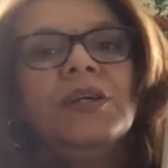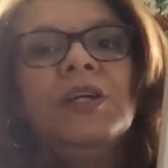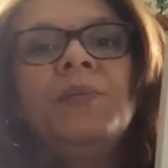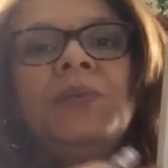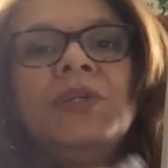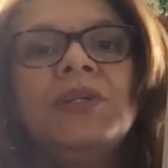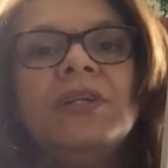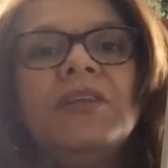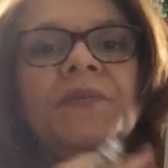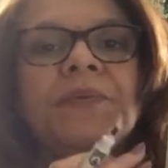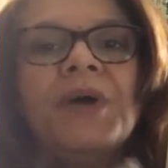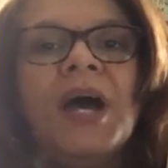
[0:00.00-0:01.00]

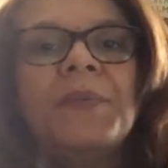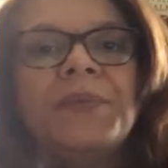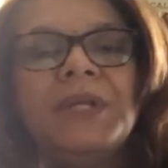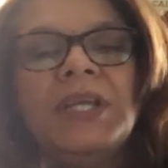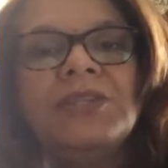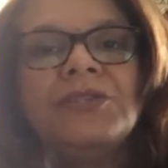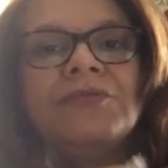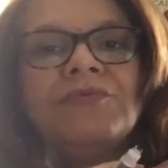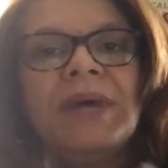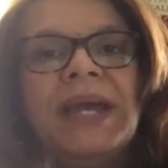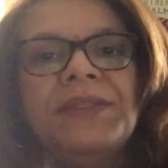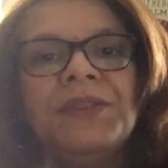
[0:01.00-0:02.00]
commutative property to
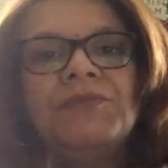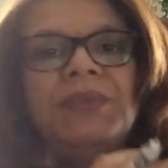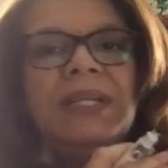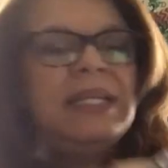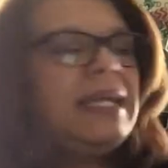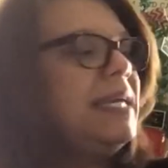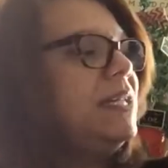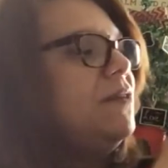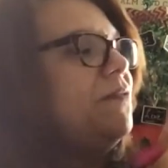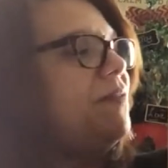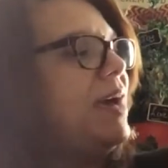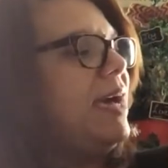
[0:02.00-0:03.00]
write the related
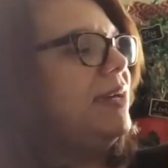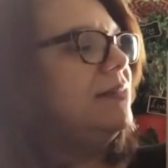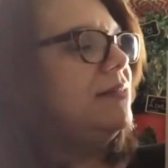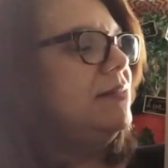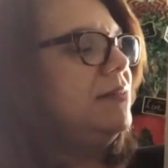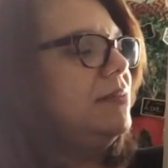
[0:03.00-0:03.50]
fact